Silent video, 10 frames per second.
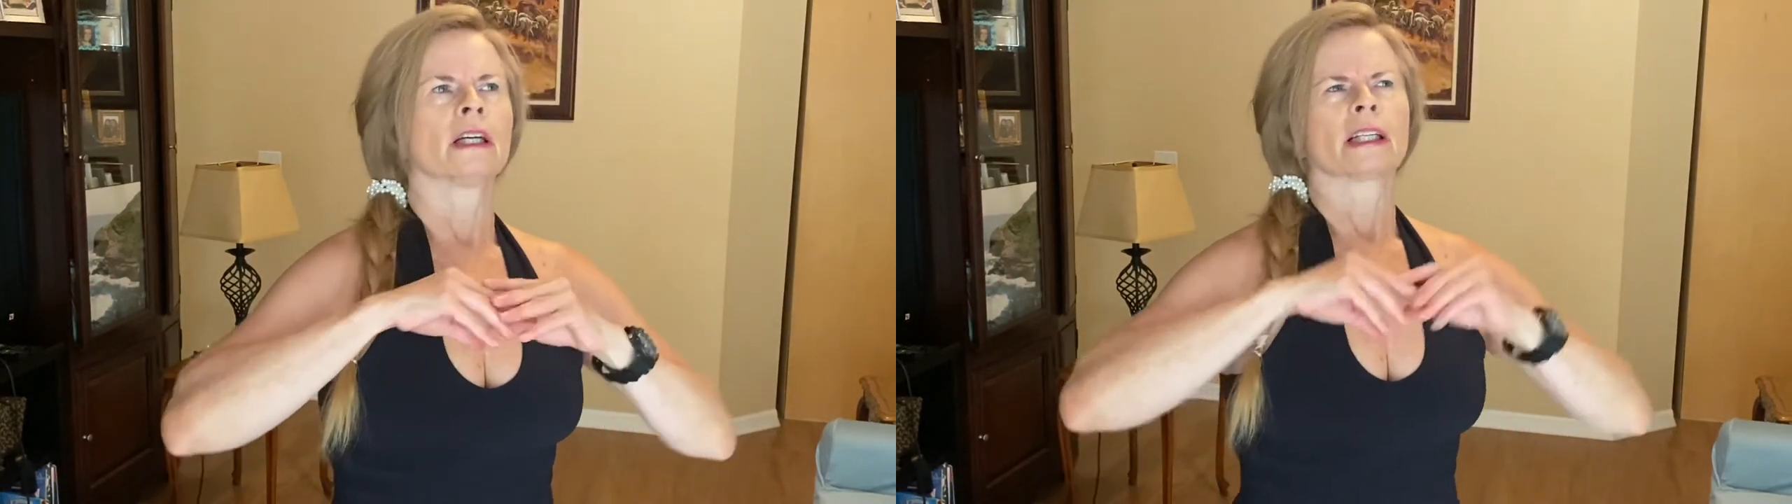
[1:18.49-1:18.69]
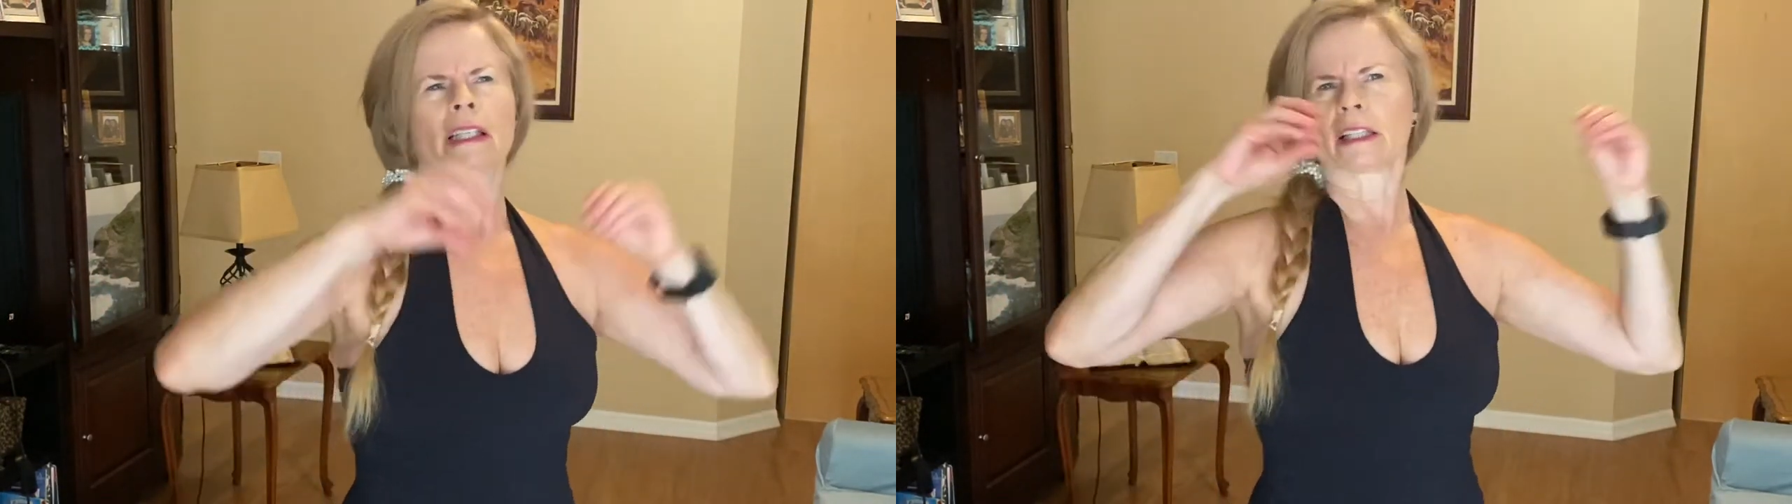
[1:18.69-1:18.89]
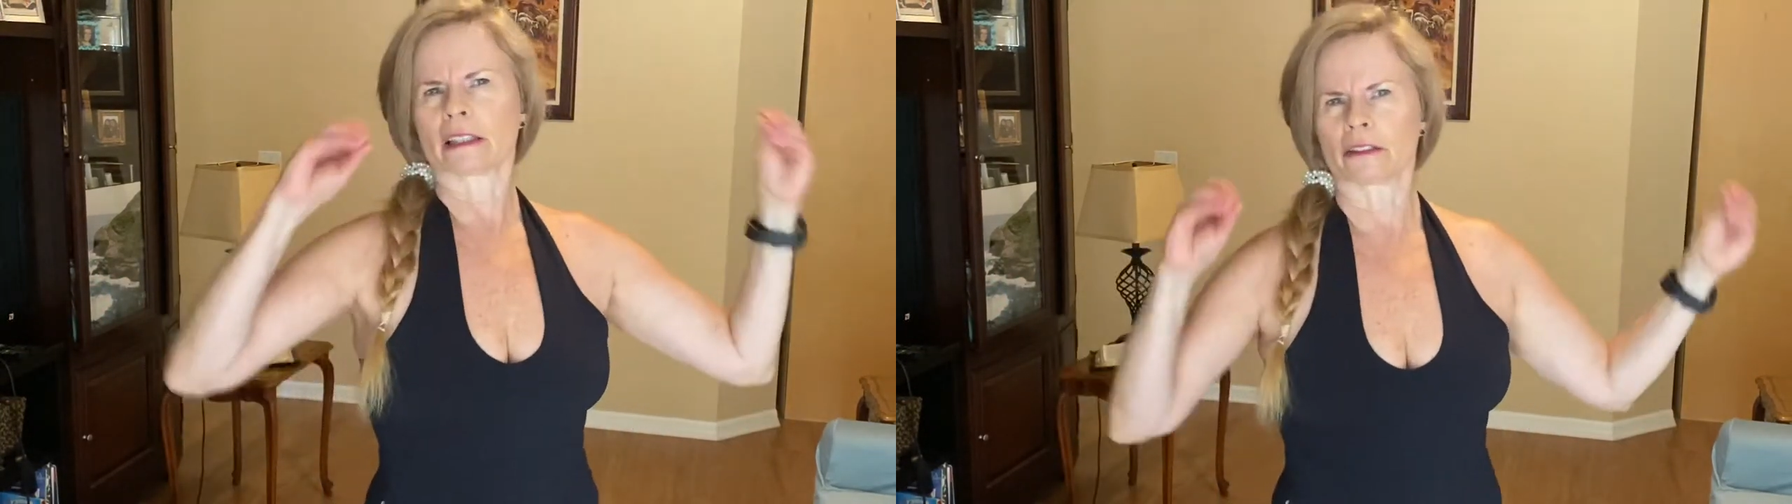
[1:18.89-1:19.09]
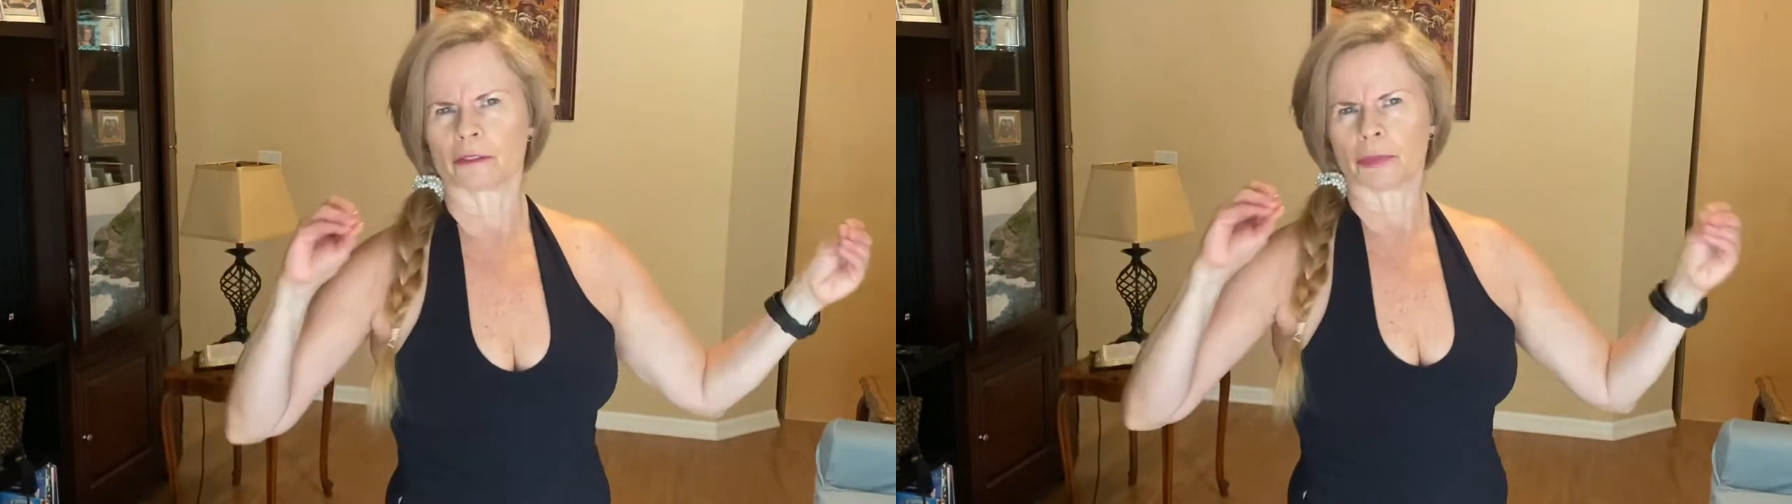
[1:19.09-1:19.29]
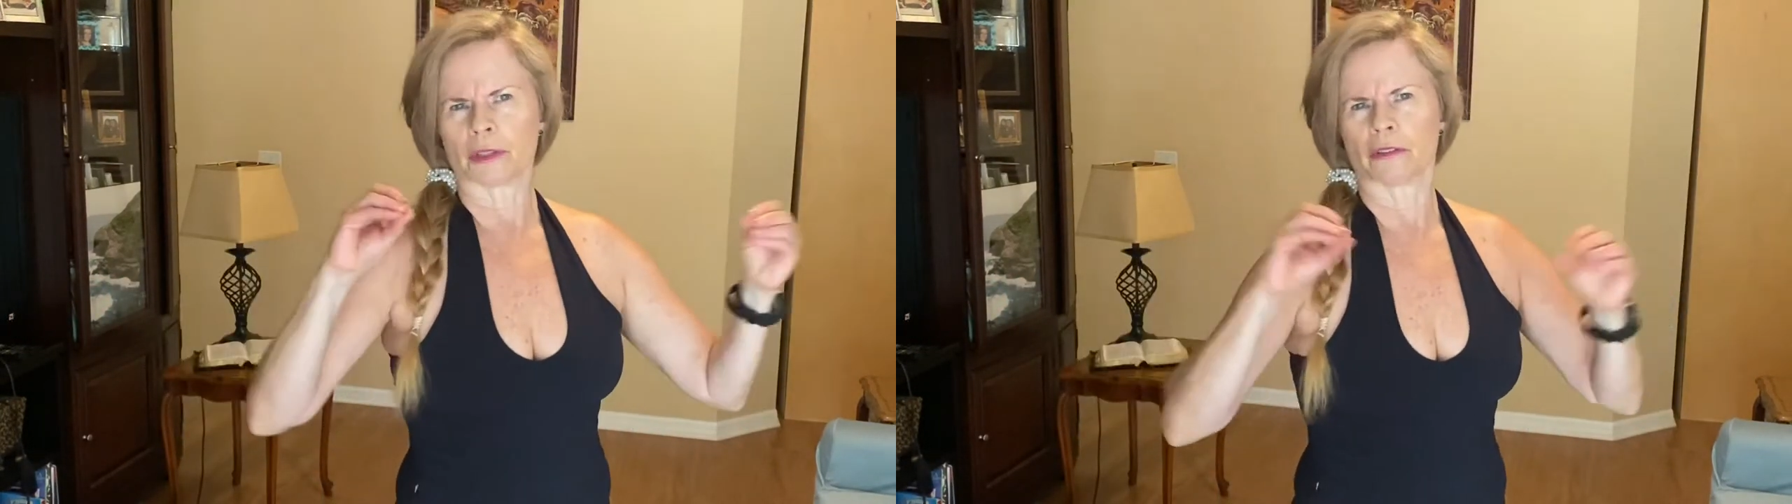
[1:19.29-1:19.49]
get a little
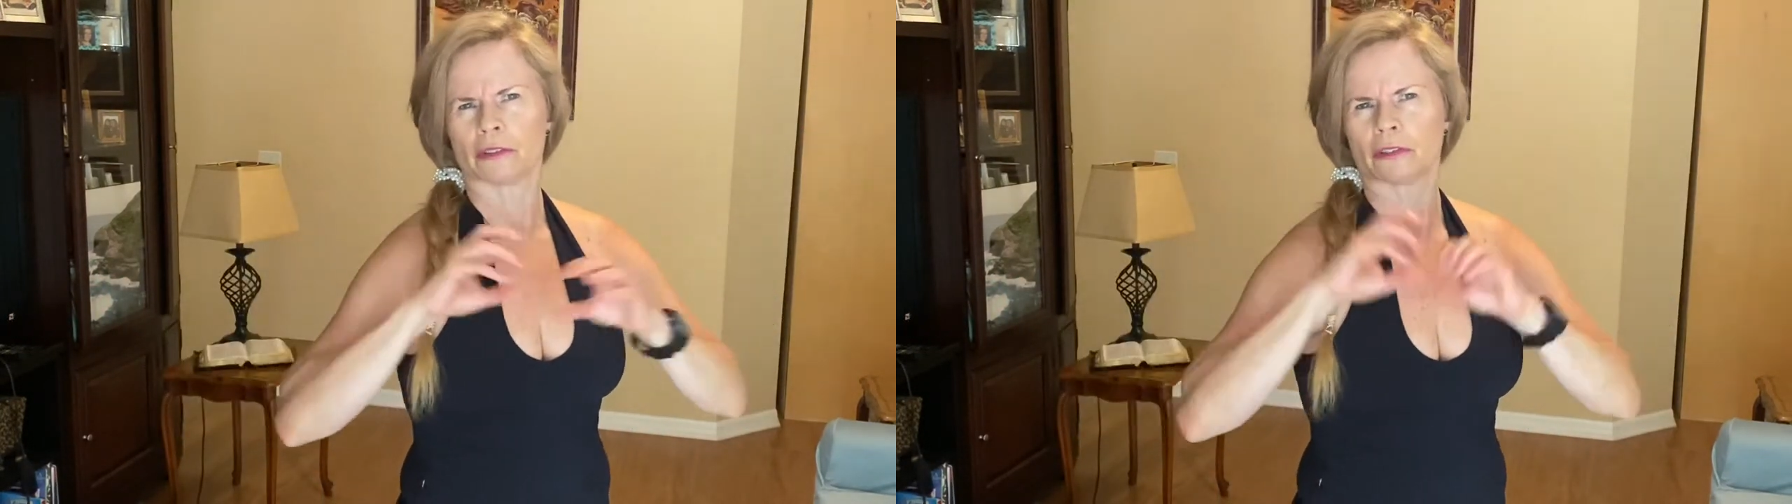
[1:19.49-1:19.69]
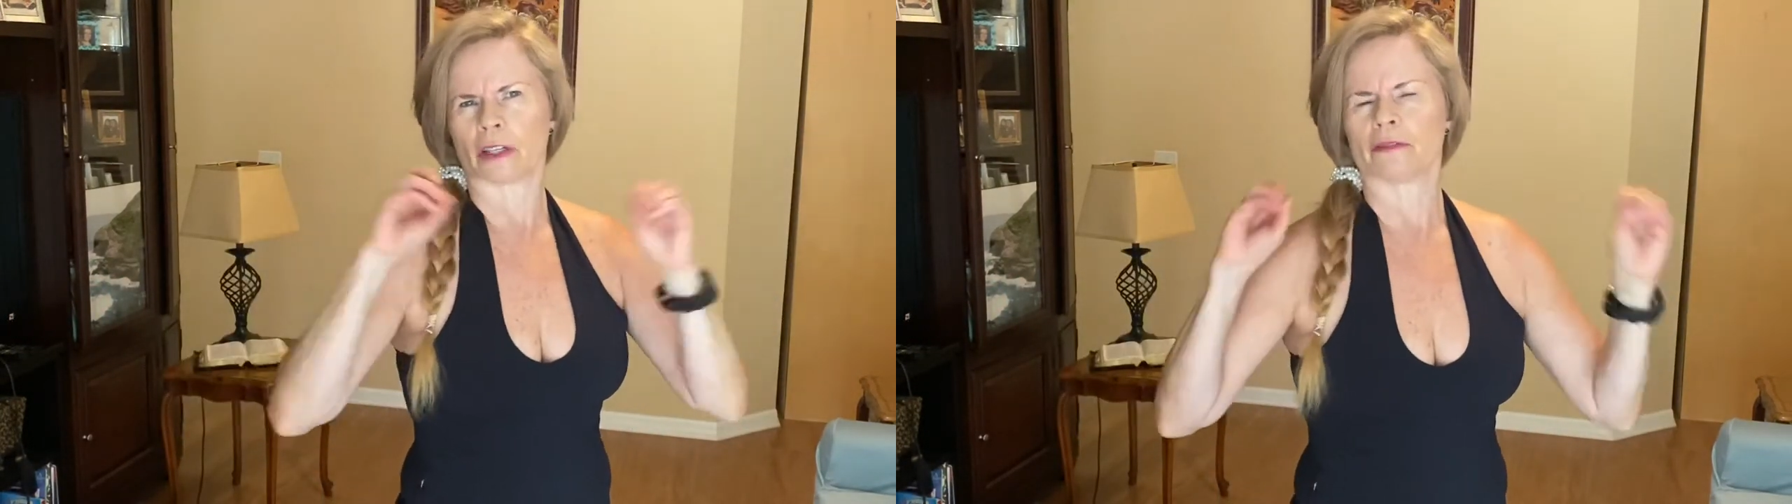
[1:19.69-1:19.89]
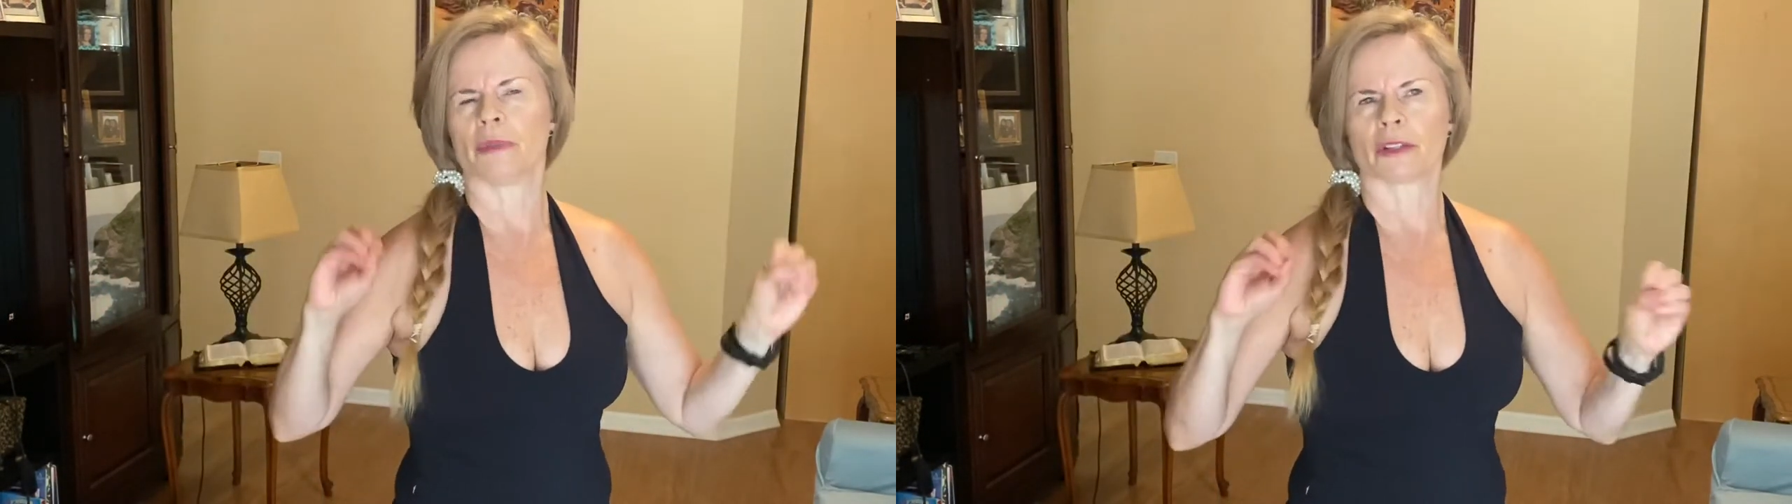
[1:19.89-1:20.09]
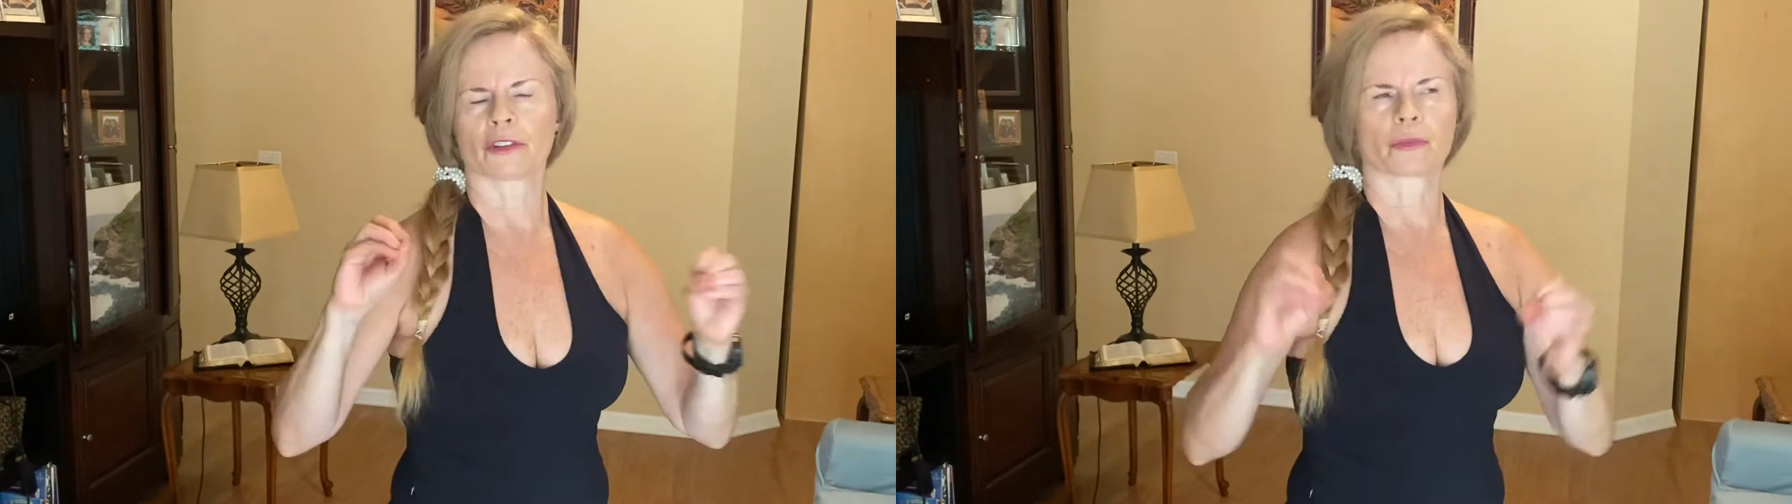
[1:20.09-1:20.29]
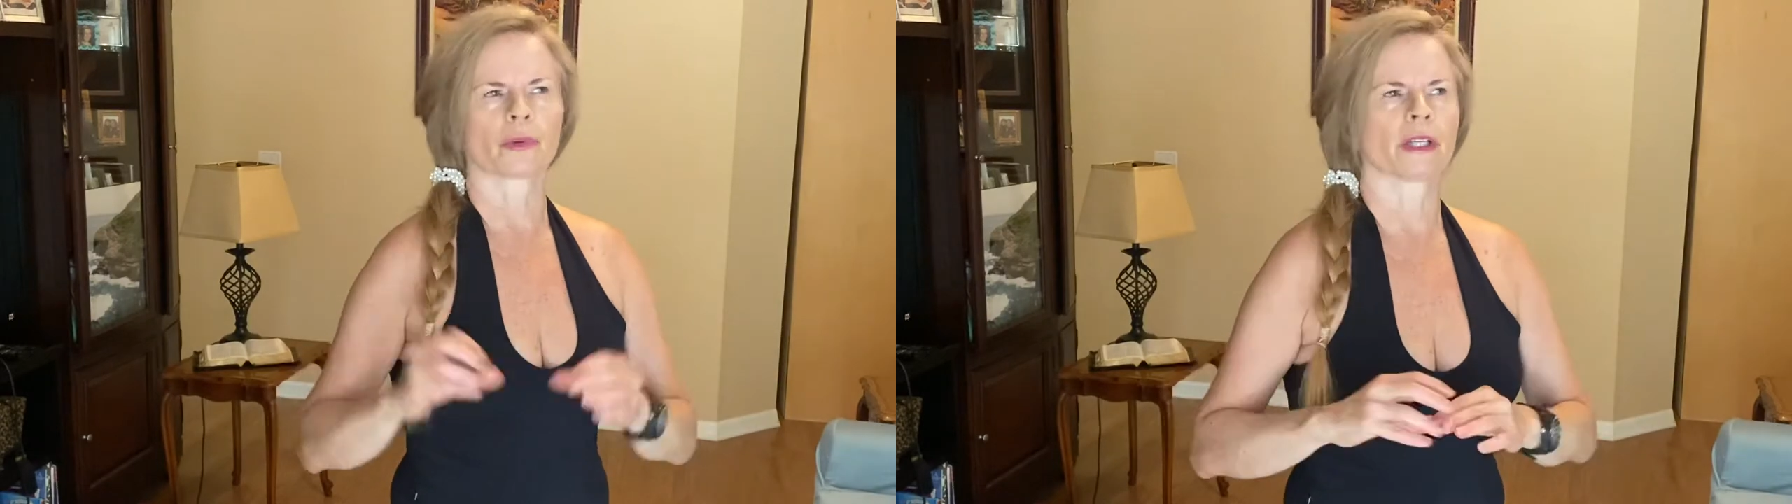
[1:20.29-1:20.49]
bit of a five minutes
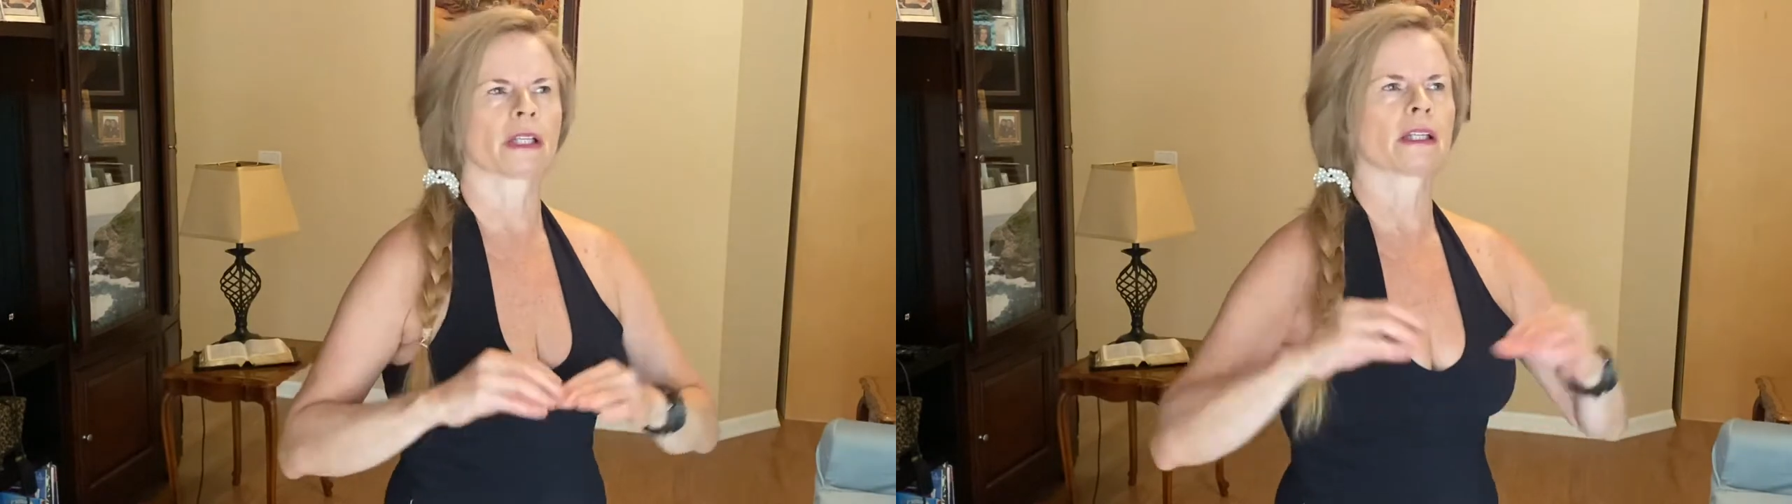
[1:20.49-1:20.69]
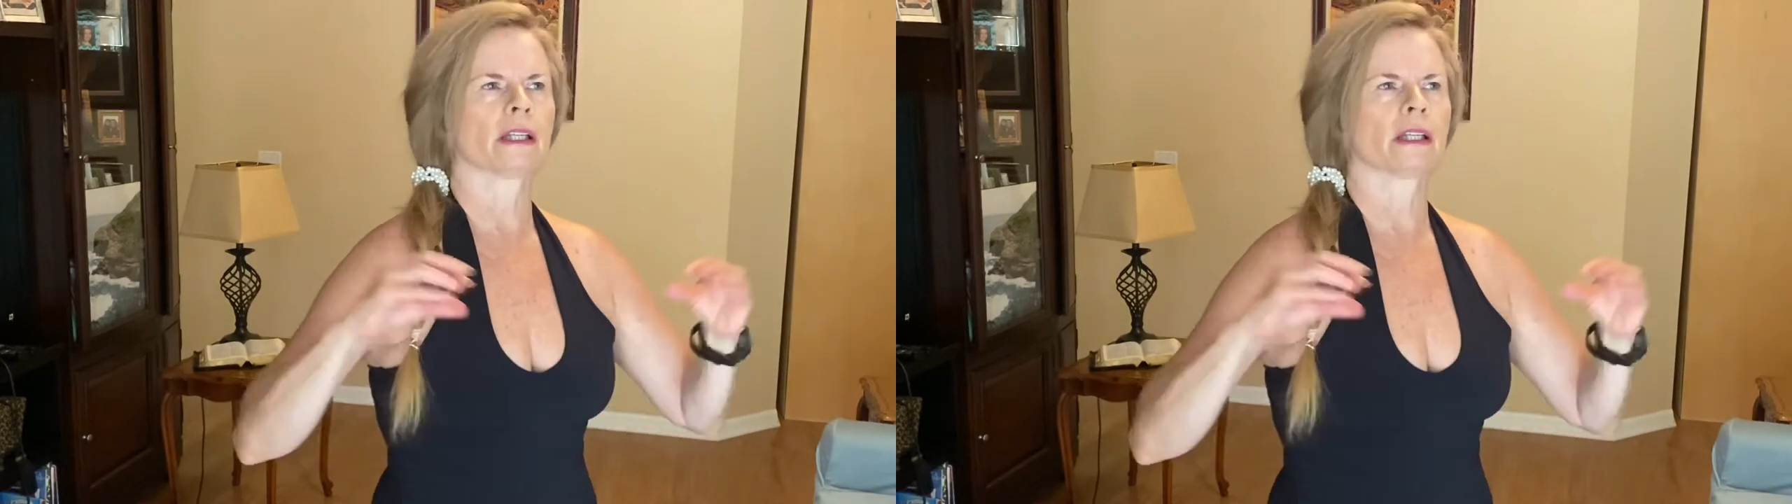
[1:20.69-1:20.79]
break